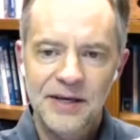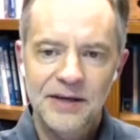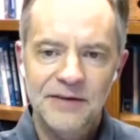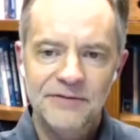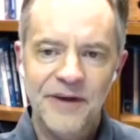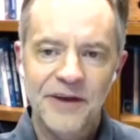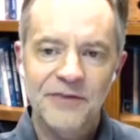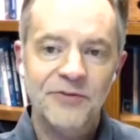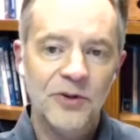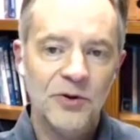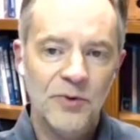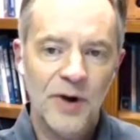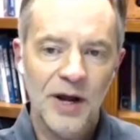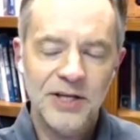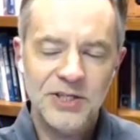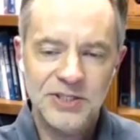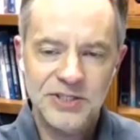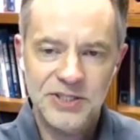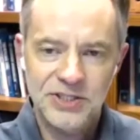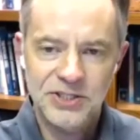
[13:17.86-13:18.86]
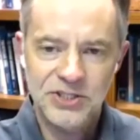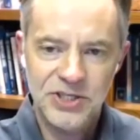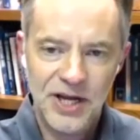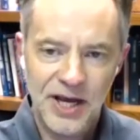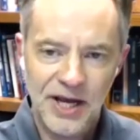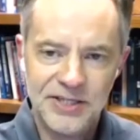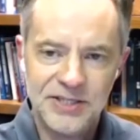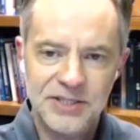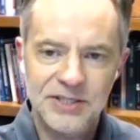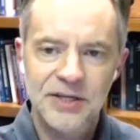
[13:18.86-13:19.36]
faithful and righteous and
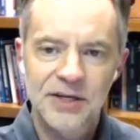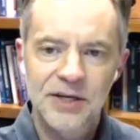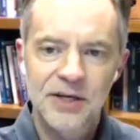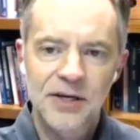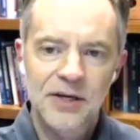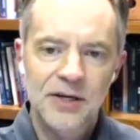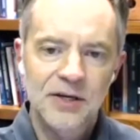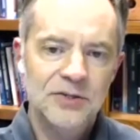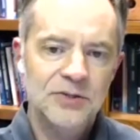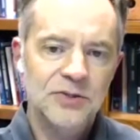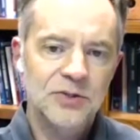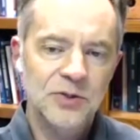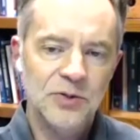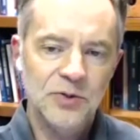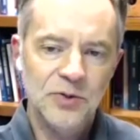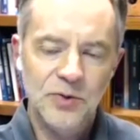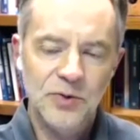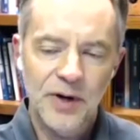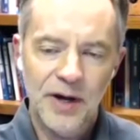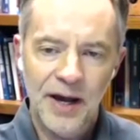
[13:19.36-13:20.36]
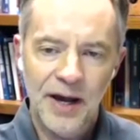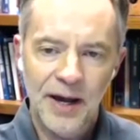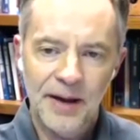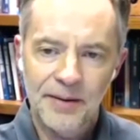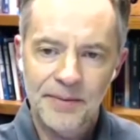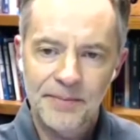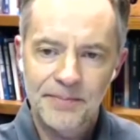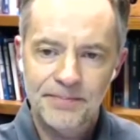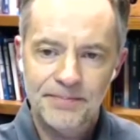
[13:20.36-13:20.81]
just to